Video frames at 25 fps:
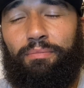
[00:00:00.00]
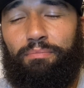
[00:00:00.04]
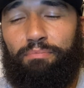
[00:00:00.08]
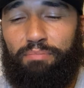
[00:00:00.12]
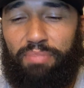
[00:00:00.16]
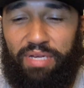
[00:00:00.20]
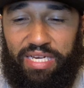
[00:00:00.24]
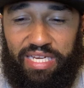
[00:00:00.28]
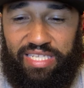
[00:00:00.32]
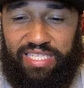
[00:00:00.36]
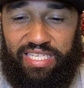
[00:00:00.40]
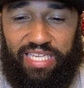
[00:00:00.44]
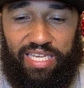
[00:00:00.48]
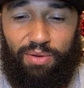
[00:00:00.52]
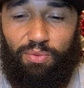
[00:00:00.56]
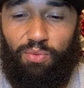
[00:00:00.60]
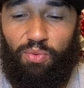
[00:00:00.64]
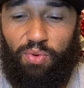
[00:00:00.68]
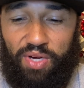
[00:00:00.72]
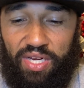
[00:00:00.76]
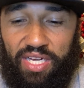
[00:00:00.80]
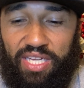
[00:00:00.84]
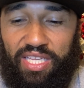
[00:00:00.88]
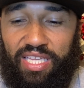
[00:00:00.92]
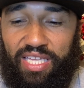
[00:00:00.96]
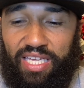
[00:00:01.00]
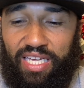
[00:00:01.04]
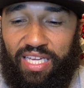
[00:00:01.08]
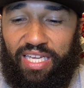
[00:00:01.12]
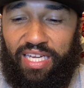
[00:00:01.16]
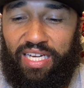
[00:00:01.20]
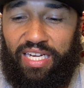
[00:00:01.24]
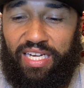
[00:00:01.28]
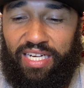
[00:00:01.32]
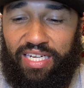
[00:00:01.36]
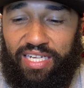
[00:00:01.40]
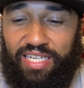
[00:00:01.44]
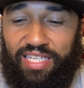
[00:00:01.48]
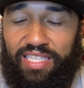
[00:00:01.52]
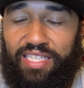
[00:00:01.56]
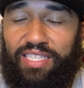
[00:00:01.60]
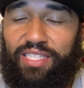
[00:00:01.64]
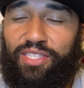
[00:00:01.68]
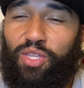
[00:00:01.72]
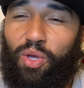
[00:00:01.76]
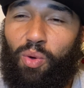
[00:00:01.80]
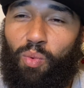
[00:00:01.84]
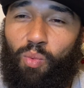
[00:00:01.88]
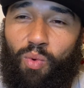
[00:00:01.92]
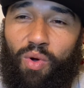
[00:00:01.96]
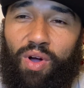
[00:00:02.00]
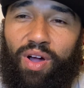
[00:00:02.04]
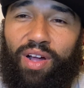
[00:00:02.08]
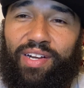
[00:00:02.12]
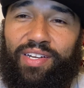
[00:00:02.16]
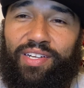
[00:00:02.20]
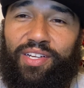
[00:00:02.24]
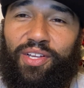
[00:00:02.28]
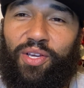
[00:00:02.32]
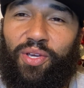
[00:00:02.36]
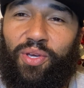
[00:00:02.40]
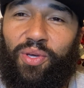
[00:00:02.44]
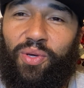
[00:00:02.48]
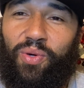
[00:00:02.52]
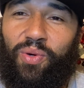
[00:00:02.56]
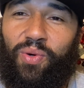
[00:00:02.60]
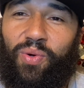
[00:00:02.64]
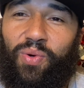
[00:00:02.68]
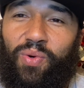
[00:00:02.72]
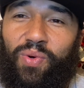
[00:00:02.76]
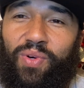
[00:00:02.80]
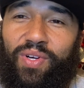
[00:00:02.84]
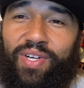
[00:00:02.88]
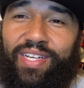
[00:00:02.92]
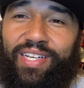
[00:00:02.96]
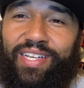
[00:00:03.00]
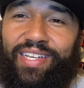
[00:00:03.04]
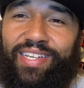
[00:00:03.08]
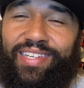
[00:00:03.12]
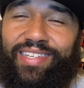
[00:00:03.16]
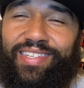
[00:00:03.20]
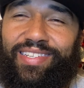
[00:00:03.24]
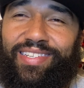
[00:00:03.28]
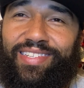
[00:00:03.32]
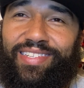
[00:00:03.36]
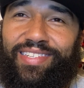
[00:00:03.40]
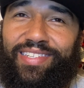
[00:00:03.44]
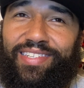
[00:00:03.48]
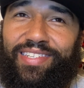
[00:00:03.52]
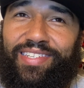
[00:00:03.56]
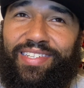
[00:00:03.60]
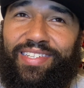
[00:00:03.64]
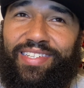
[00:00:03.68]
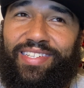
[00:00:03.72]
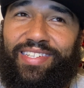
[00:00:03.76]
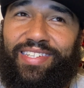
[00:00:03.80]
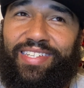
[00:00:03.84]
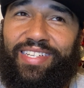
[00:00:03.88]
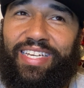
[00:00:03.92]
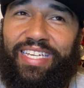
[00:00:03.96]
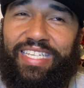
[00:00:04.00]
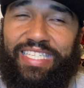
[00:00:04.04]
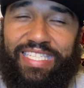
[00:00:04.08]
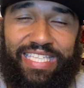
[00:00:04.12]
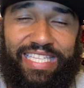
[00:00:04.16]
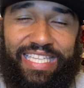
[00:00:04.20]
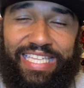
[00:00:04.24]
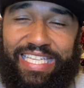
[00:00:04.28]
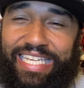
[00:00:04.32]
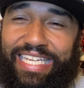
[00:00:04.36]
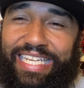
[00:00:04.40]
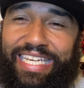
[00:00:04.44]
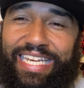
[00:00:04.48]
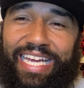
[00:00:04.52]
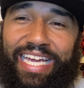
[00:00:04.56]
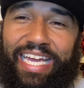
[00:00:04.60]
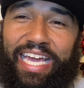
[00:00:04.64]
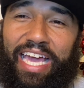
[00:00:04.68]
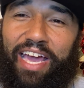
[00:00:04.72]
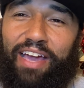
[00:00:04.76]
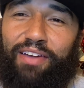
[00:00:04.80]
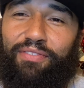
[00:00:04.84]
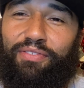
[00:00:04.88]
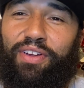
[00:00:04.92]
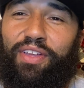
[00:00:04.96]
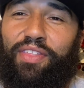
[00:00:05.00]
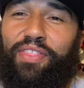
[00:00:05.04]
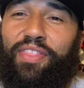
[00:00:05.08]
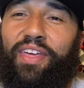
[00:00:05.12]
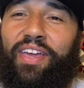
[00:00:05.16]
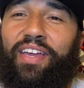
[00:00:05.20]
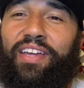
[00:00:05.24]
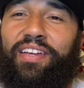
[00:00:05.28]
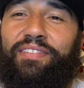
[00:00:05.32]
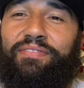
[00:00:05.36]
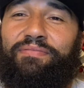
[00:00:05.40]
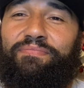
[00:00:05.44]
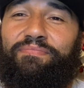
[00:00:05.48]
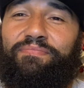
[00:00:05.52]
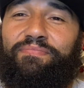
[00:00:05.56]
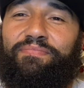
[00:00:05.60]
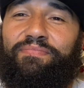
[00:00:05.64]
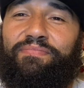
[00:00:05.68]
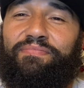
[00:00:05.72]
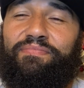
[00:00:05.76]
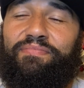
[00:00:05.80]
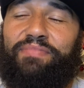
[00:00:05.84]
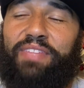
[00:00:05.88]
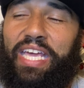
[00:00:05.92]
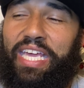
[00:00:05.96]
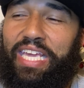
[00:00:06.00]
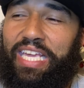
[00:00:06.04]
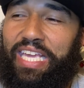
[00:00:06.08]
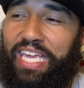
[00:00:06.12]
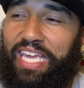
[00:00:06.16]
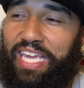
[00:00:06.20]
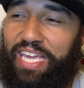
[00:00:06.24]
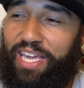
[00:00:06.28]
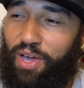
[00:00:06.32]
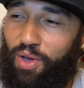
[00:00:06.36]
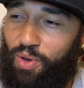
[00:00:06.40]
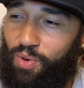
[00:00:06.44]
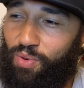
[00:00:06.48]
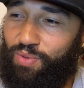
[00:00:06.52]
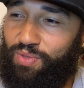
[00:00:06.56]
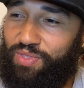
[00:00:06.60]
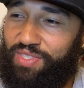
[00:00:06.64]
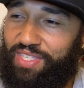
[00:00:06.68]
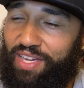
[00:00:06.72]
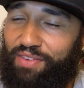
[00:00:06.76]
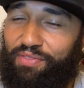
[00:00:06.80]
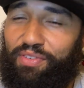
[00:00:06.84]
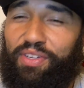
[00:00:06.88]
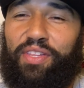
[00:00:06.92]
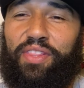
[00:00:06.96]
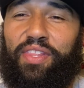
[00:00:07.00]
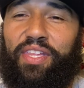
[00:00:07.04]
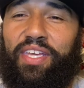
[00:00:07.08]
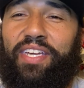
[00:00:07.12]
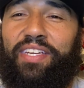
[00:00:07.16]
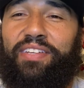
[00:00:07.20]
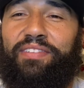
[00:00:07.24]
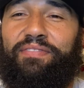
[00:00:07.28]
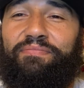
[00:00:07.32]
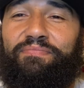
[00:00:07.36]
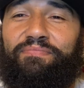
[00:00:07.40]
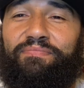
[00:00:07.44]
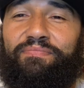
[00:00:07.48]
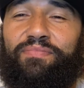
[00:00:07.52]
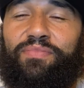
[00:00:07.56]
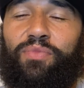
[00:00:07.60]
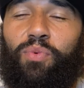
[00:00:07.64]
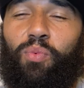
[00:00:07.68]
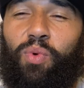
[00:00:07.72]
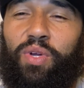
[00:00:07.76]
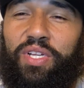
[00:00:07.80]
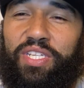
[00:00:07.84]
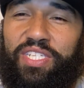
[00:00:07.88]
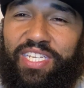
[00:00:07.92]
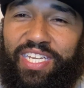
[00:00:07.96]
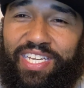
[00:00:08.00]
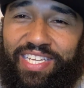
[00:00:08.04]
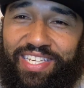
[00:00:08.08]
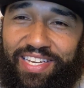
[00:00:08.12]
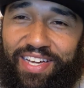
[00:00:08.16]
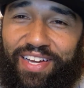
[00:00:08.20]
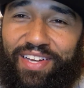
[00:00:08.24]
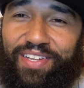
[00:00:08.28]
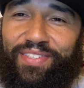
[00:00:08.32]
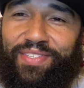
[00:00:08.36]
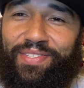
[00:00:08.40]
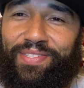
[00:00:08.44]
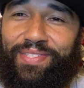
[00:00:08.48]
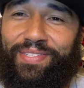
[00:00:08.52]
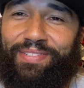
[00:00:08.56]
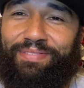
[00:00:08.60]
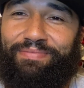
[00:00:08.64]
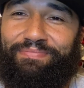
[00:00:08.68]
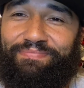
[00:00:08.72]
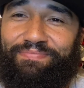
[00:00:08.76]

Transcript: But is he really the one who is leading everything? Like, he owns everything, which he does.